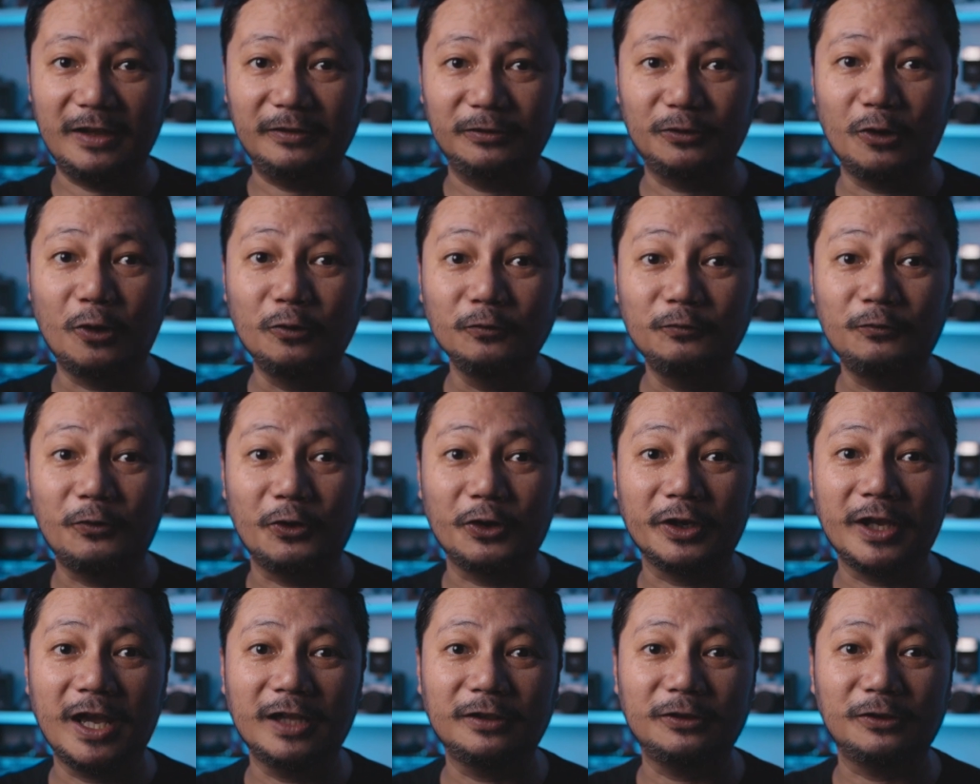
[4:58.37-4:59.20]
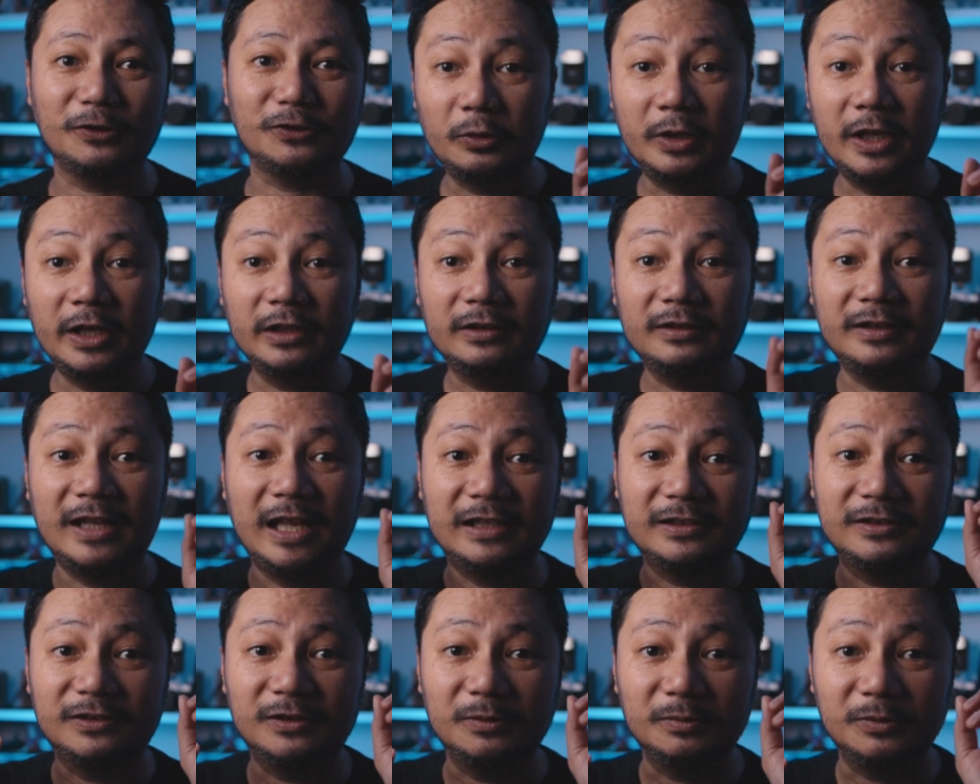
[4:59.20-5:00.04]
and don't forget to hit
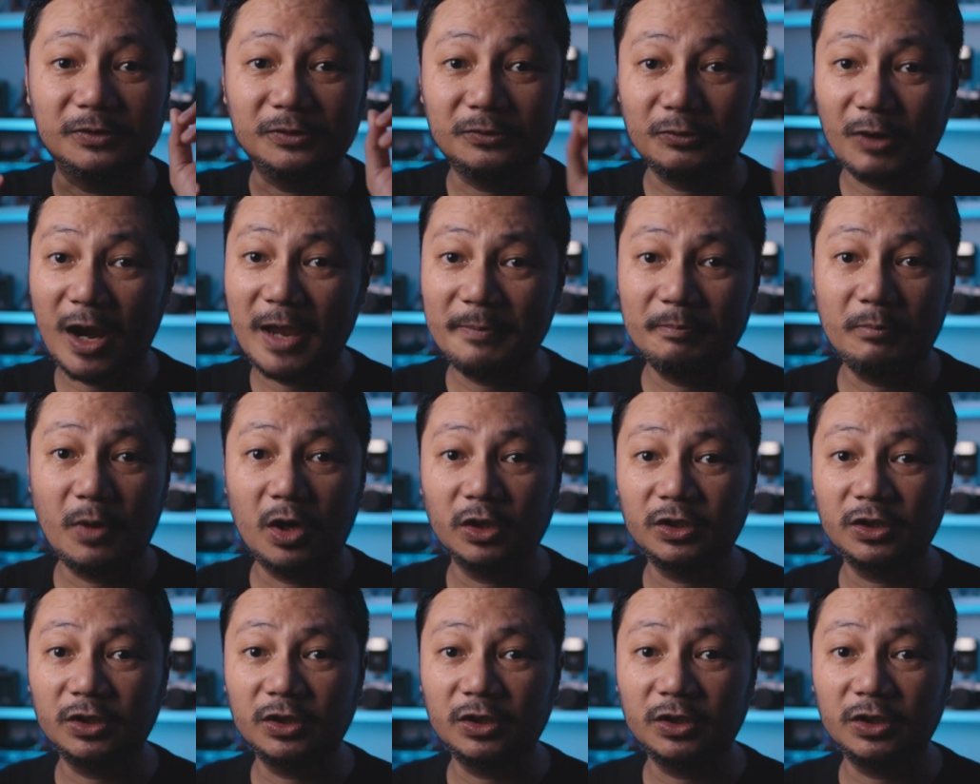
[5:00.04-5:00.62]
that subscribe